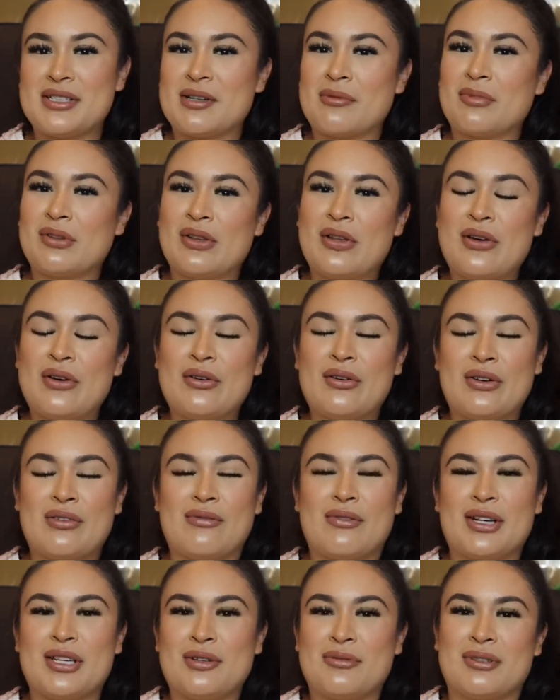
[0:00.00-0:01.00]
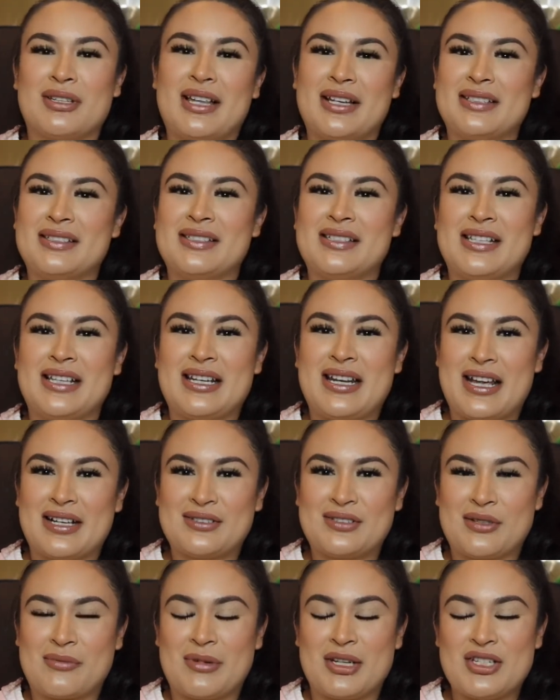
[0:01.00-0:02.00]
down below of what you would like to see
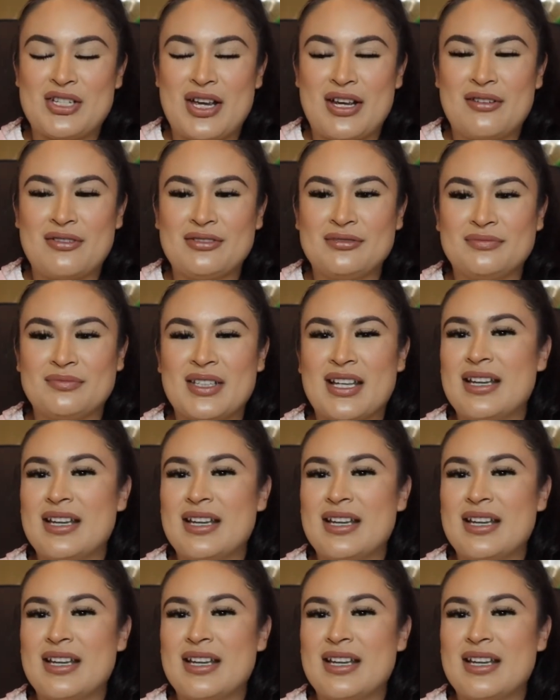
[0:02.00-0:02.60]
next on my channel.